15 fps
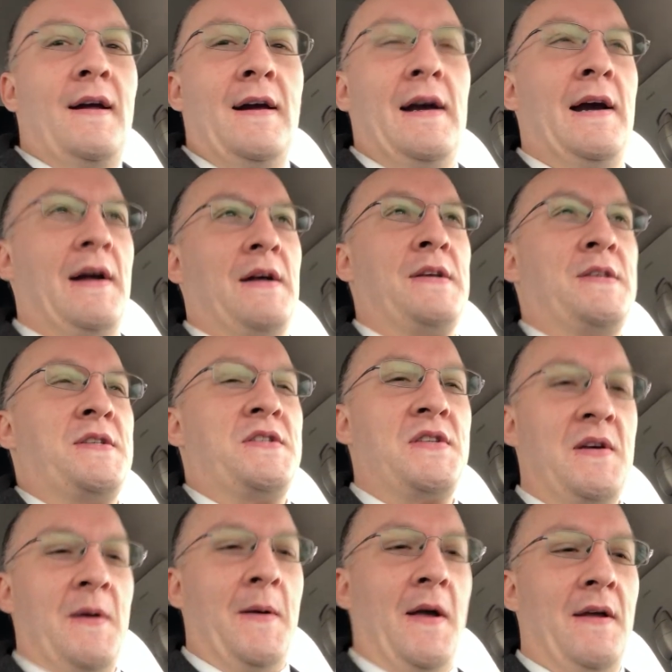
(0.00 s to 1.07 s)
And
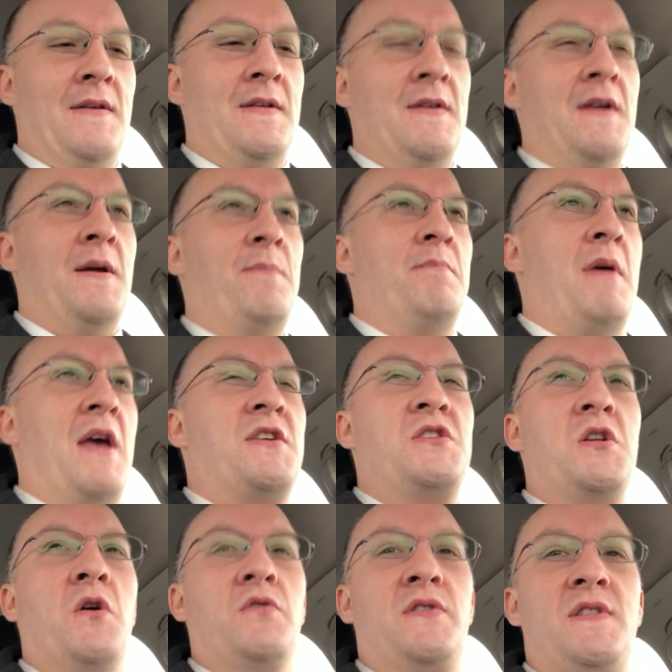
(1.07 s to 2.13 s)
it
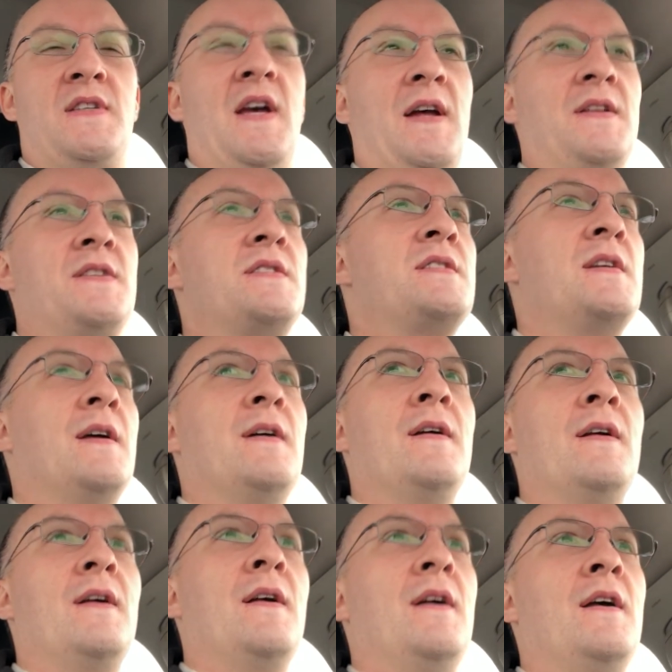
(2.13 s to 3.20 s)
makes no sense.
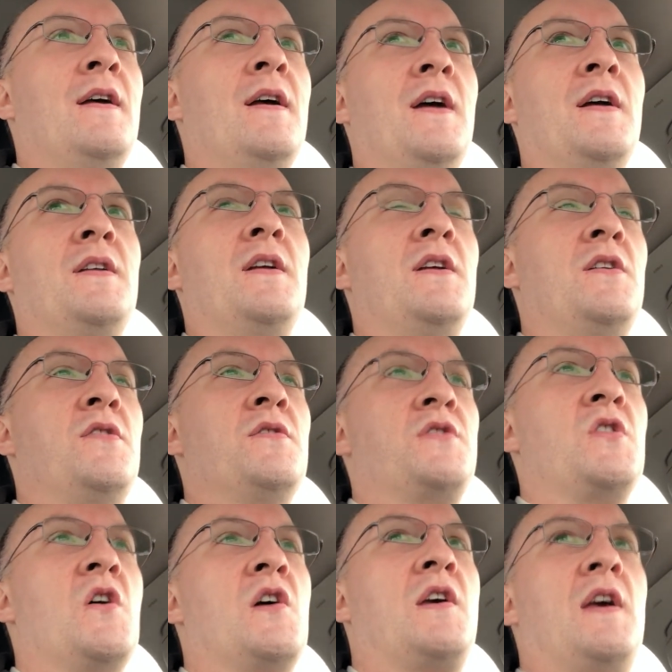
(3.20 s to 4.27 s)
You
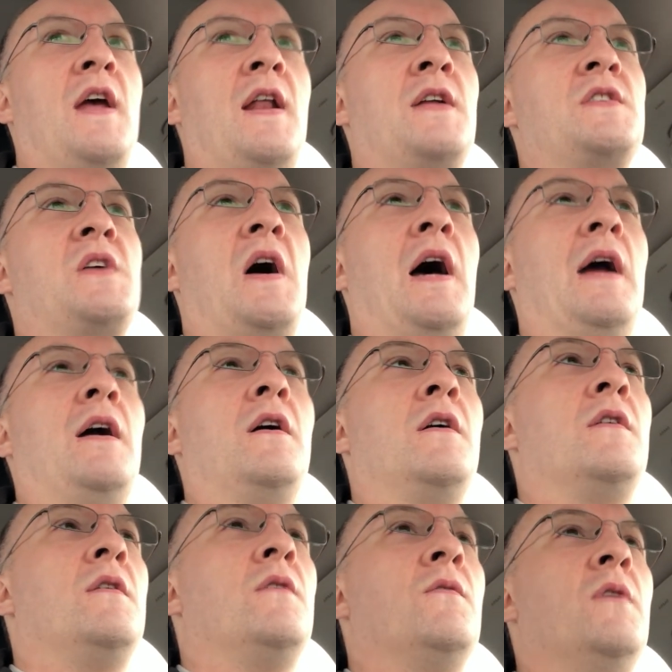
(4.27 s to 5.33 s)
took an
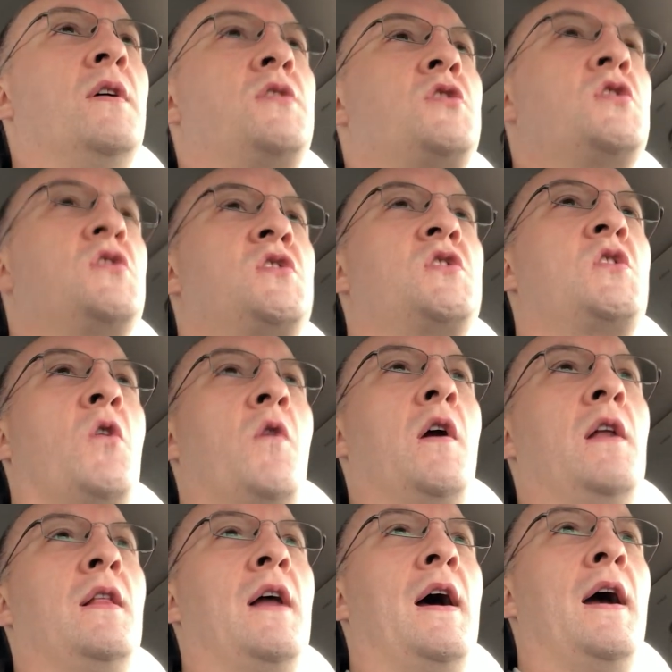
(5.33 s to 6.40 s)
entire rich
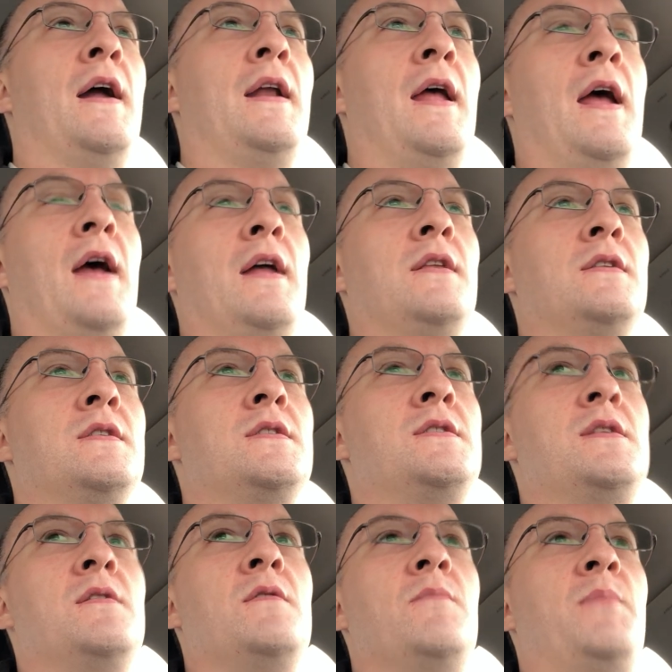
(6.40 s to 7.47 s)
storyline
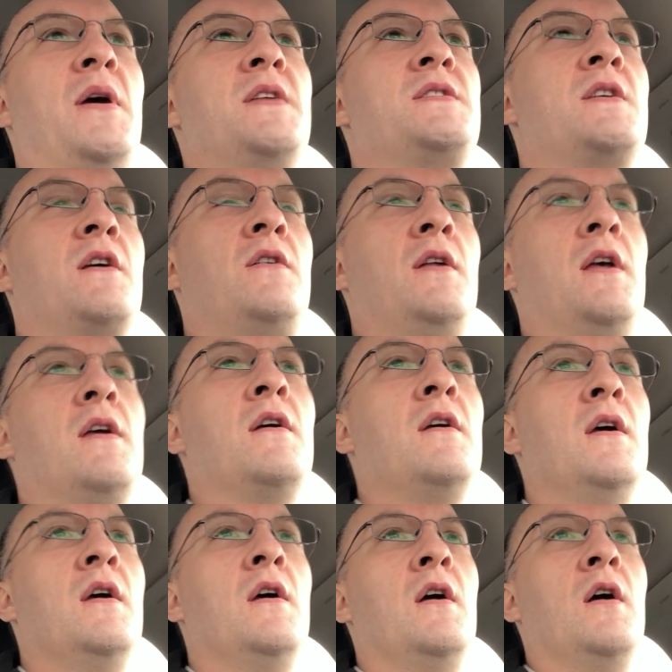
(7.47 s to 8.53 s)
and you basically
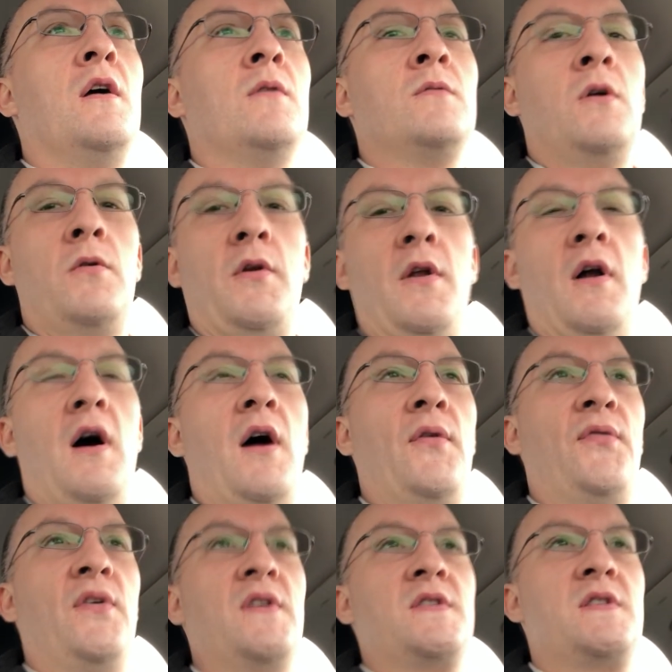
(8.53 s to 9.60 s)
wrote it
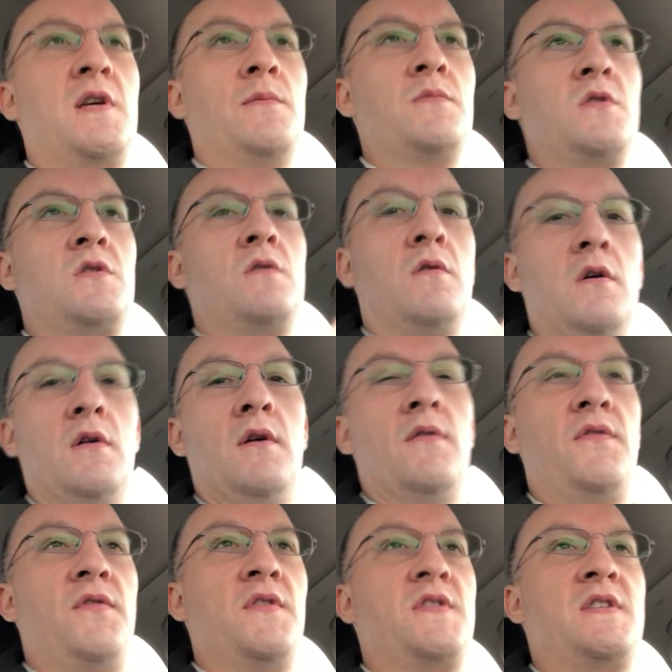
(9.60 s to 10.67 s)
off as some sort
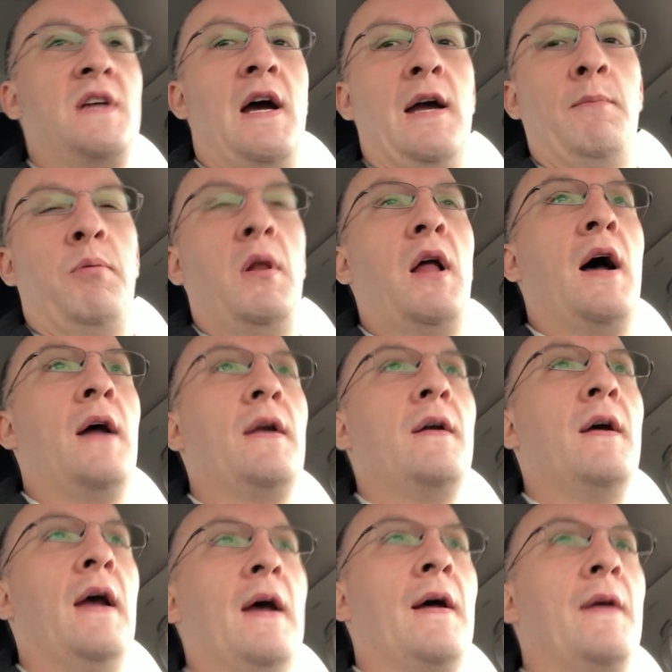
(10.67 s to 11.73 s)
of side plot,
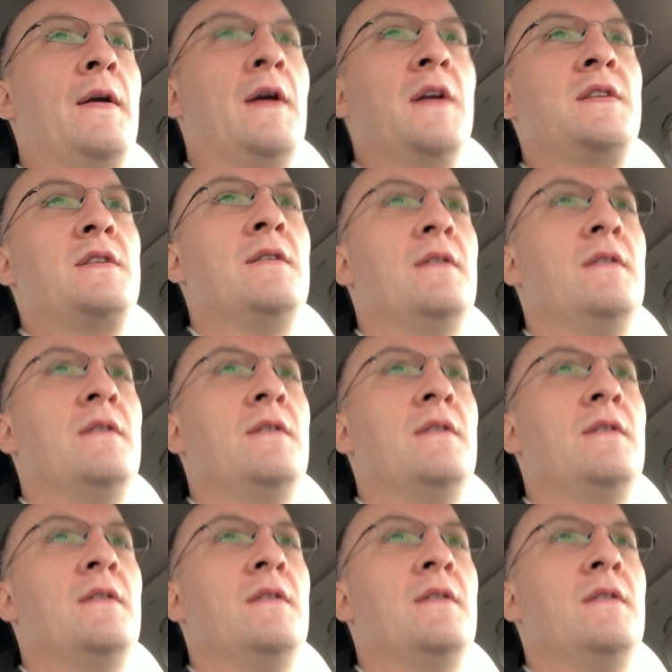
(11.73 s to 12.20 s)
and